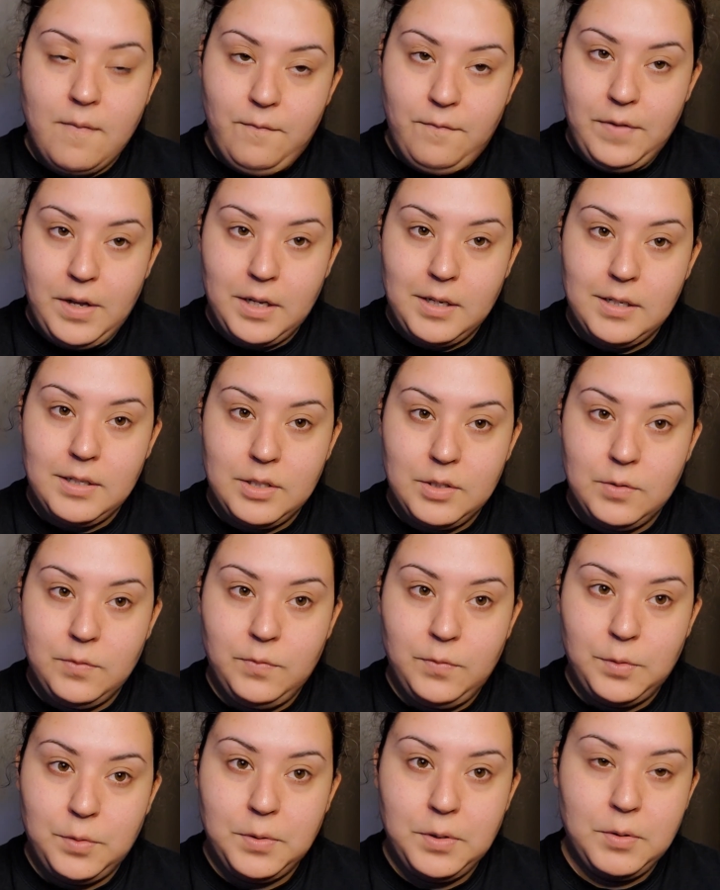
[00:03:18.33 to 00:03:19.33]
fucking due
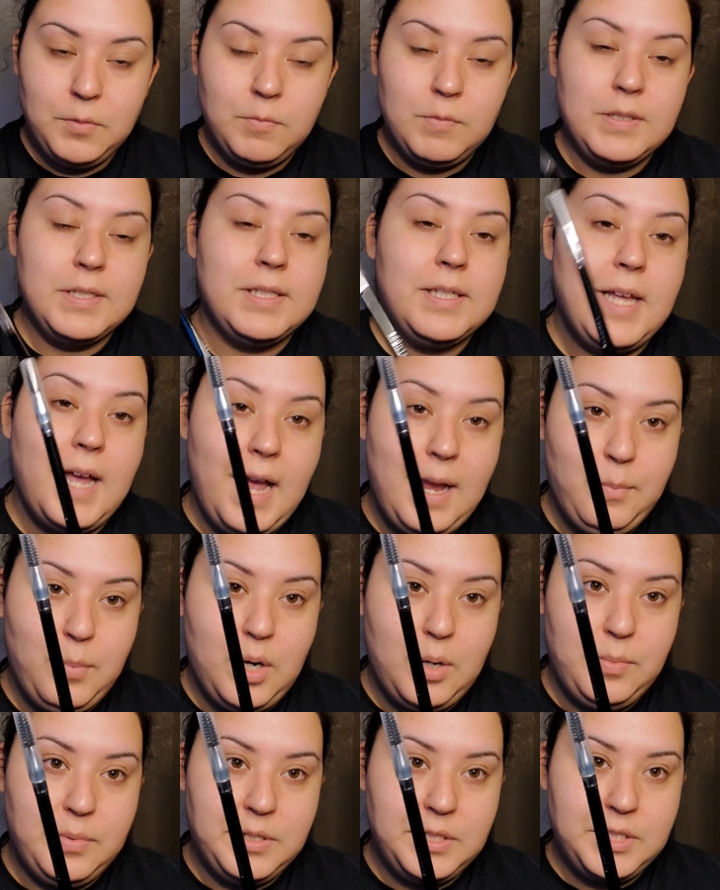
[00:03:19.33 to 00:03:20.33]
for was the
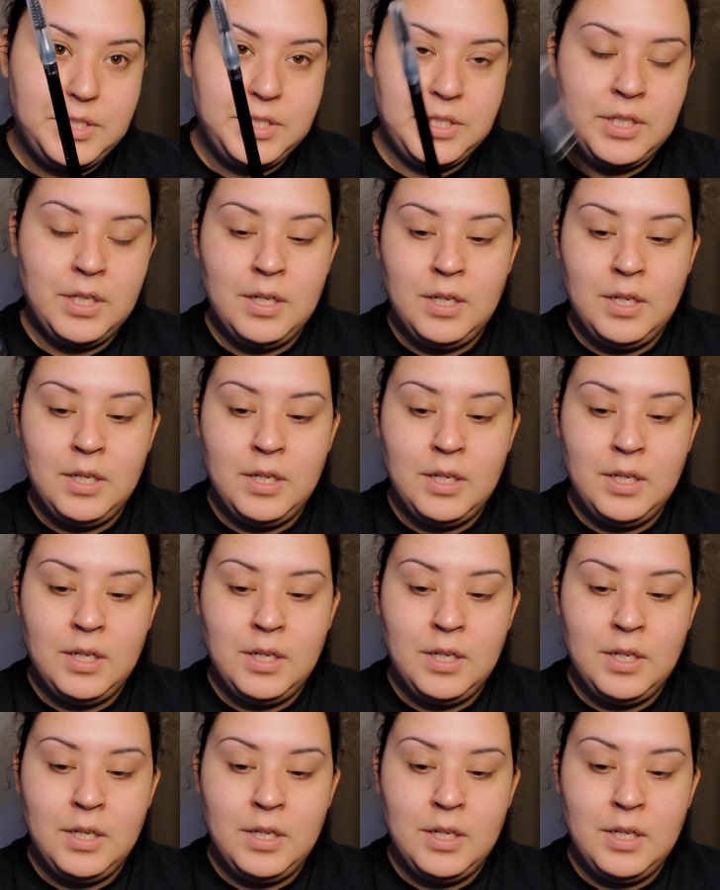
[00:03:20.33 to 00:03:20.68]
eyebrow brush.